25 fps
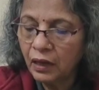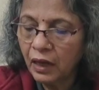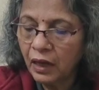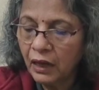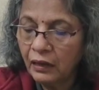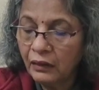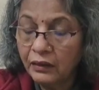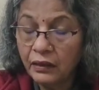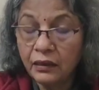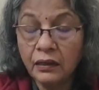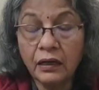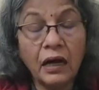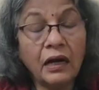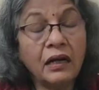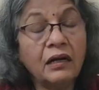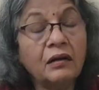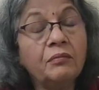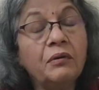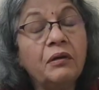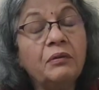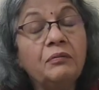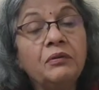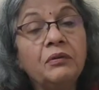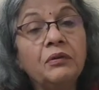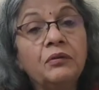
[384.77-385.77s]
And the
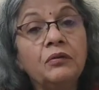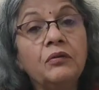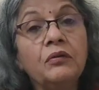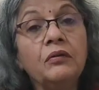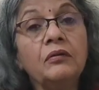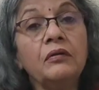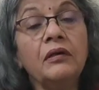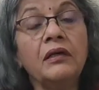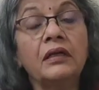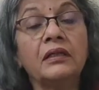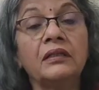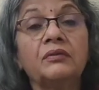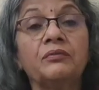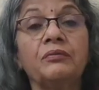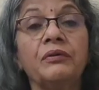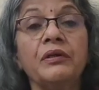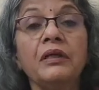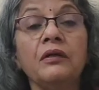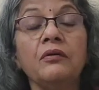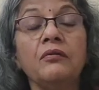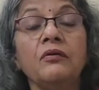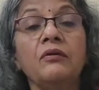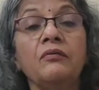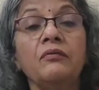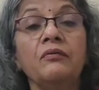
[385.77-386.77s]
cardamom, you know, is
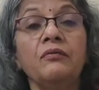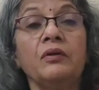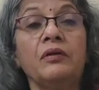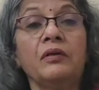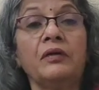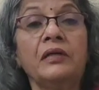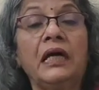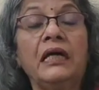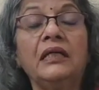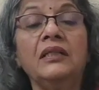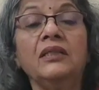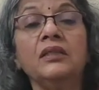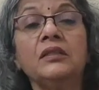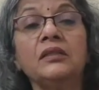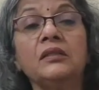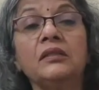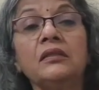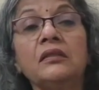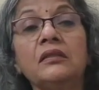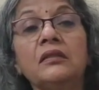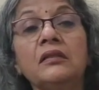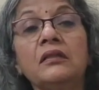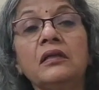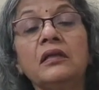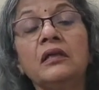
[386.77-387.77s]
very good for
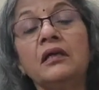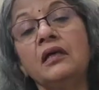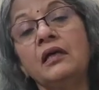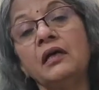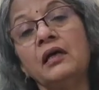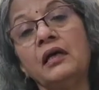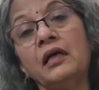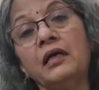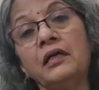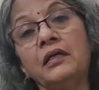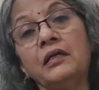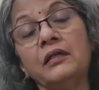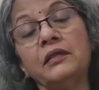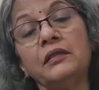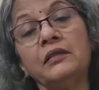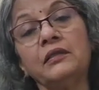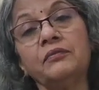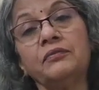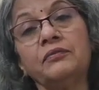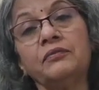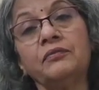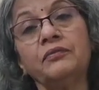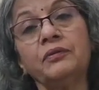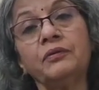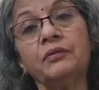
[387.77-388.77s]
digestion. It is
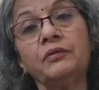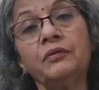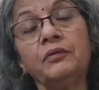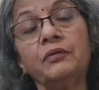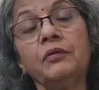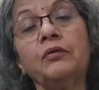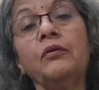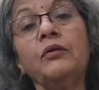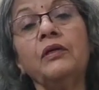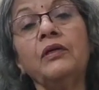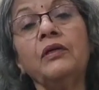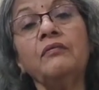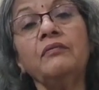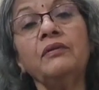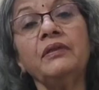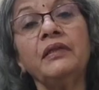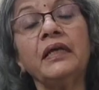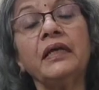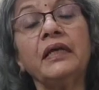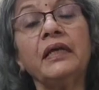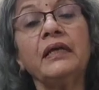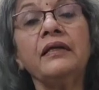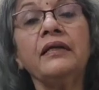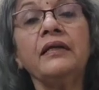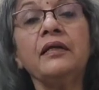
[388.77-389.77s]
loaded with the
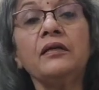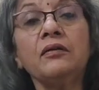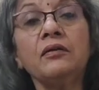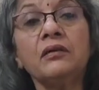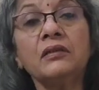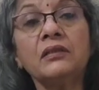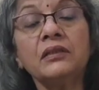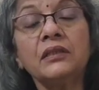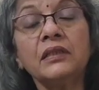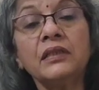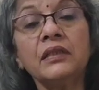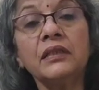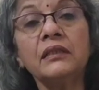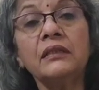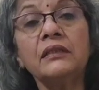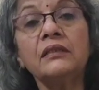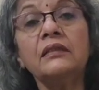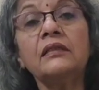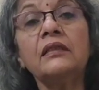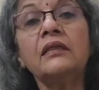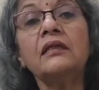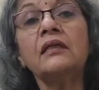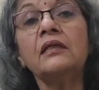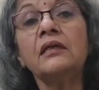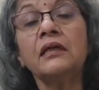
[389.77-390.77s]

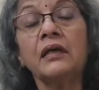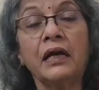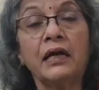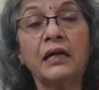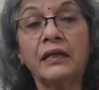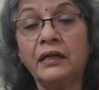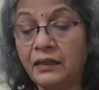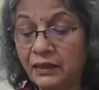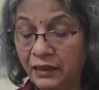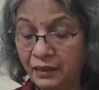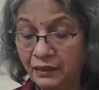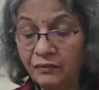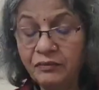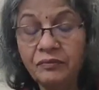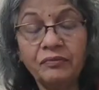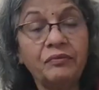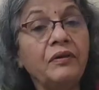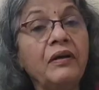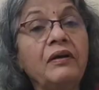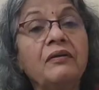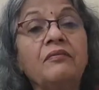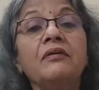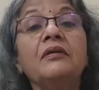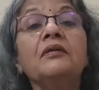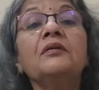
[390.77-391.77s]
antioxidants and it gives
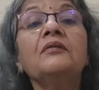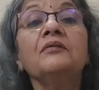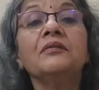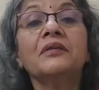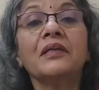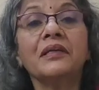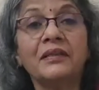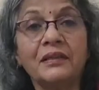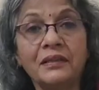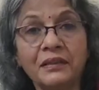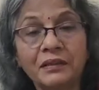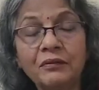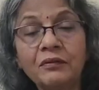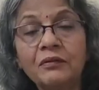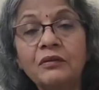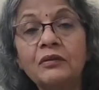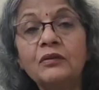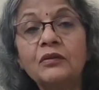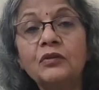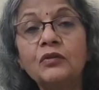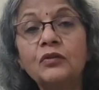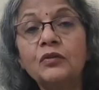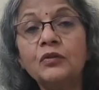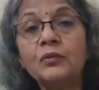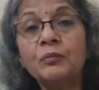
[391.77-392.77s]
flavor to the tea
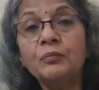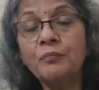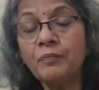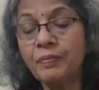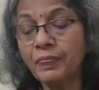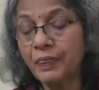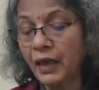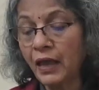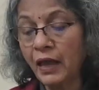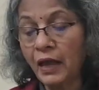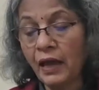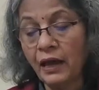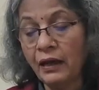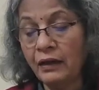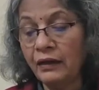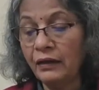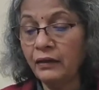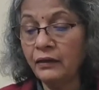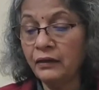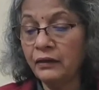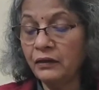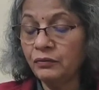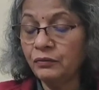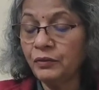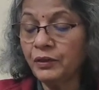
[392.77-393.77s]
also, and
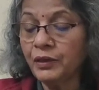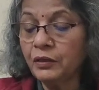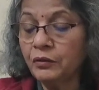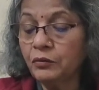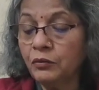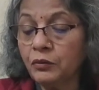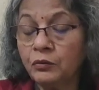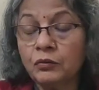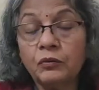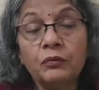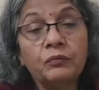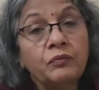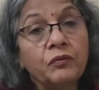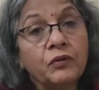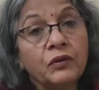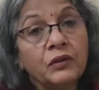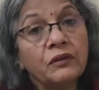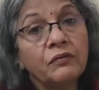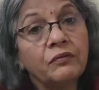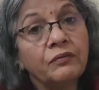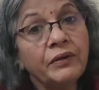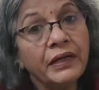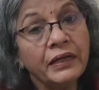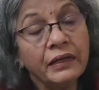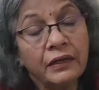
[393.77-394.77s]
it's very good too for
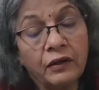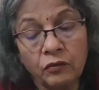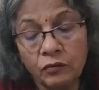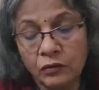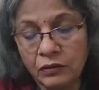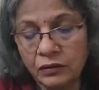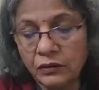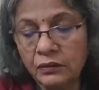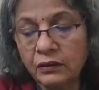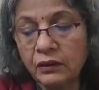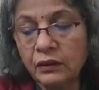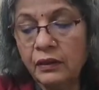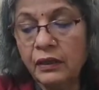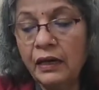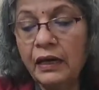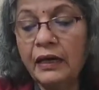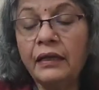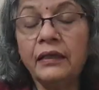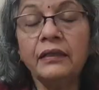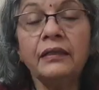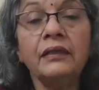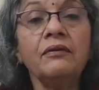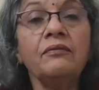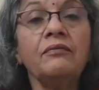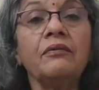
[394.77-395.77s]
the weight loss.
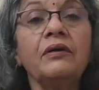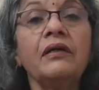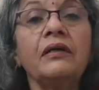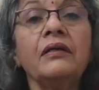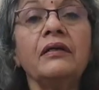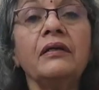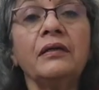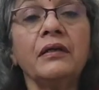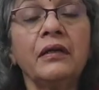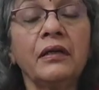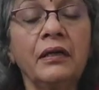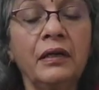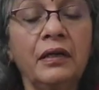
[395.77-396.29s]
Another one